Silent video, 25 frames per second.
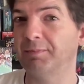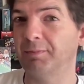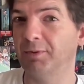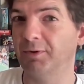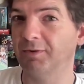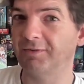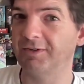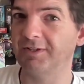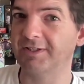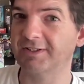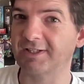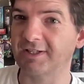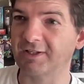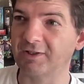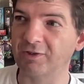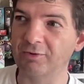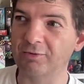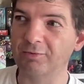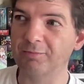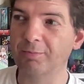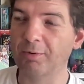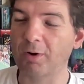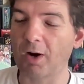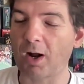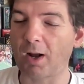movies that
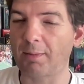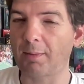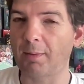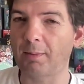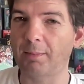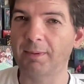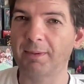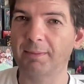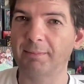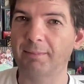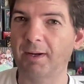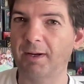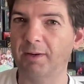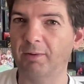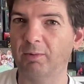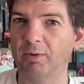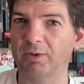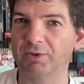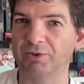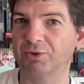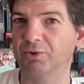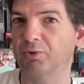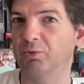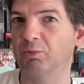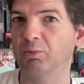you probably might
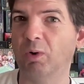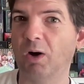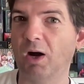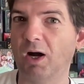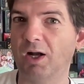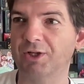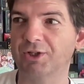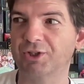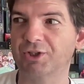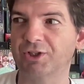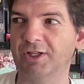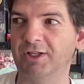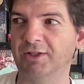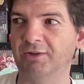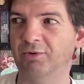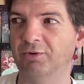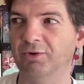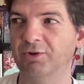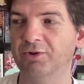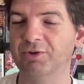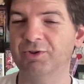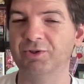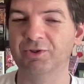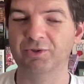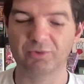want to watch in
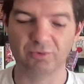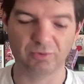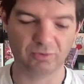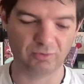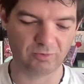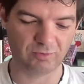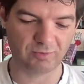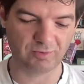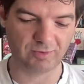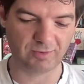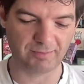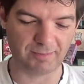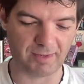order to